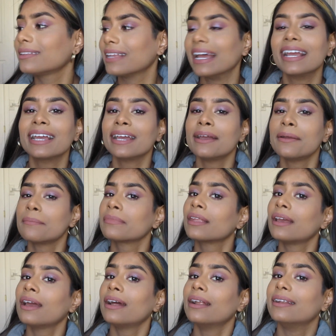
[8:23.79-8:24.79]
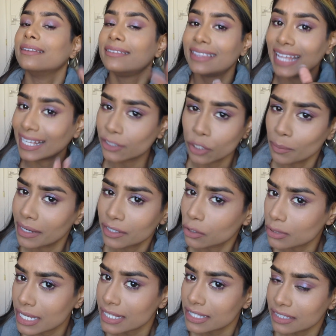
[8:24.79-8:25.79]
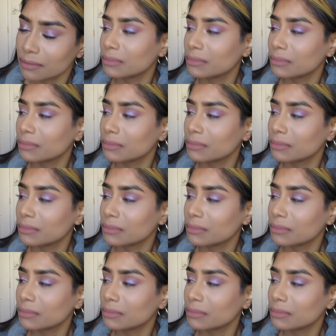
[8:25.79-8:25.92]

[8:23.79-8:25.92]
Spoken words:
Like, that don't make no sense to